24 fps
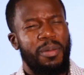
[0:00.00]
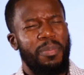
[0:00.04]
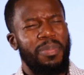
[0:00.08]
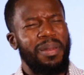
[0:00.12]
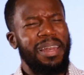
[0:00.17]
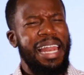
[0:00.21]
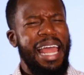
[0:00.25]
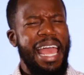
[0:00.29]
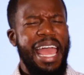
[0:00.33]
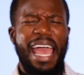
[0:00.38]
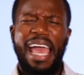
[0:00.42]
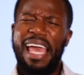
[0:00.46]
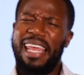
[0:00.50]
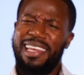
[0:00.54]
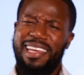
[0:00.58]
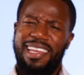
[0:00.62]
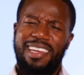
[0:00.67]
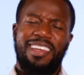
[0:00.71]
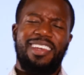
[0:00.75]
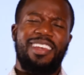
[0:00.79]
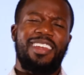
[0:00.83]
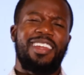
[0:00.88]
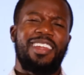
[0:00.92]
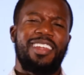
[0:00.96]
Plan
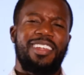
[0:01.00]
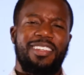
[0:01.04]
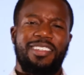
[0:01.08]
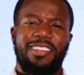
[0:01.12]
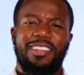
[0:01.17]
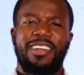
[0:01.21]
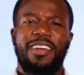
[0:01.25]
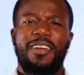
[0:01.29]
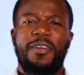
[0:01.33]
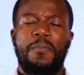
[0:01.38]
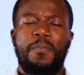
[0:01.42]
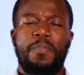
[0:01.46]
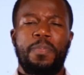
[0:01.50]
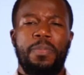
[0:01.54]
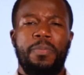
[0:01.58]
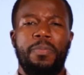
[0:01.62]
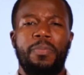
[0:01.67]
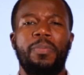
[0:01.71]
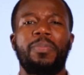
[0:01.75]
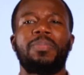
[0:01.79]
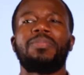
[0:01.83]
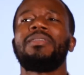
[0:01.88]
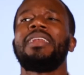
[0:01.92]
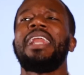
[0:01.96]
it.
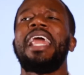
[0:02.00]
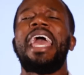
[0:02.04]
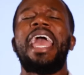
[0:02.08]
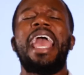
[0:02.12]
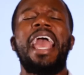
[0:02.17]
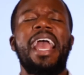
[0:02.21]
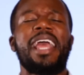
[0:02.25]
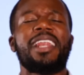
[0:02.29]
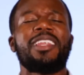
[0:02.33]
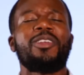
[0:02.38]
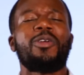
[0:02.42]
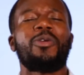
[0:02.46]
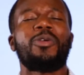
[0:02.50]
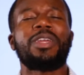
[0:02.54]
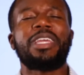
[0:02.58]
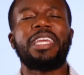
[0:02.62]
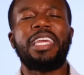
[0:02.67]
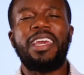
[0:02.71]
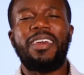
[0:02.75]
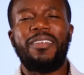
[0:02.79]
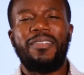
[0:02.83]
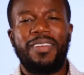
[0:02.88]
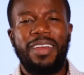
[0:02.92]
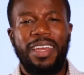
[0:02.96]
Plan your
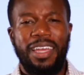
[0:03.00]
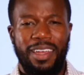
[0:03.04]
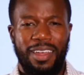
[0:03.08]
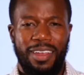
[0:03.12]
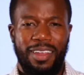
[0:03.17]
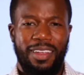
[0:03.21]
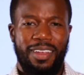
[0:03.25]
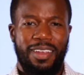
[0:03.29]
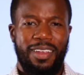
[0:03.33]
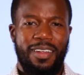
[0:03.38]
giving.